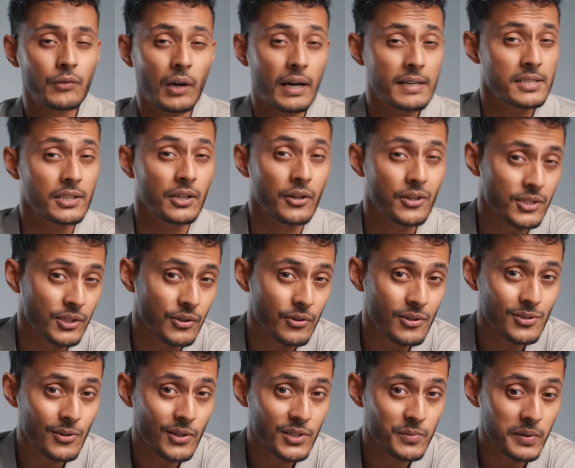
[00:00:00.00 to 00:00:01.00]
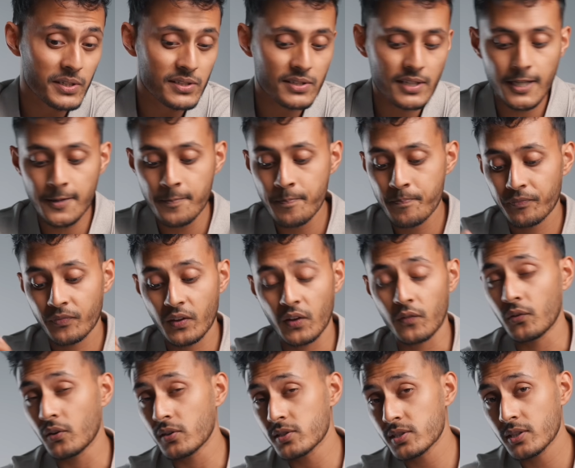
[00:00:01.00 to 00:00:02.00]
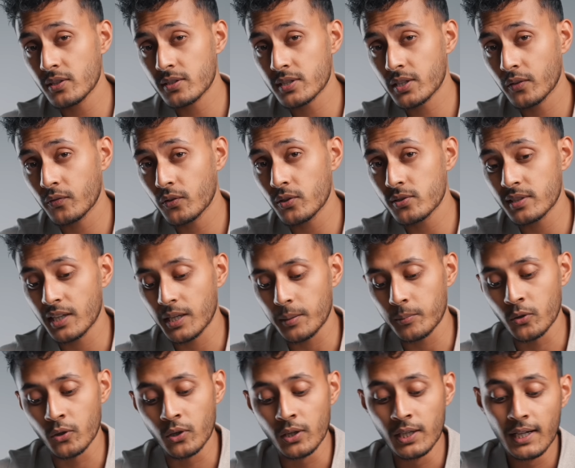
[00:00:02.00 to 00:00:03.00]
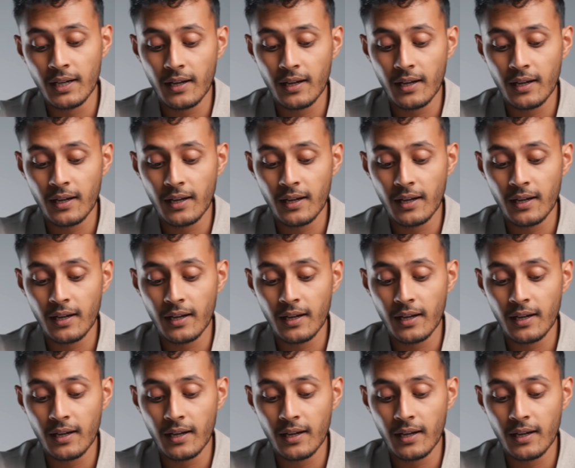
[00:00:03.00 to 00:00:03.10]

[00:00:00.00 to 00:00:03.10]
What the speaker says: actually going to use USB-C, if you see yourself using it more.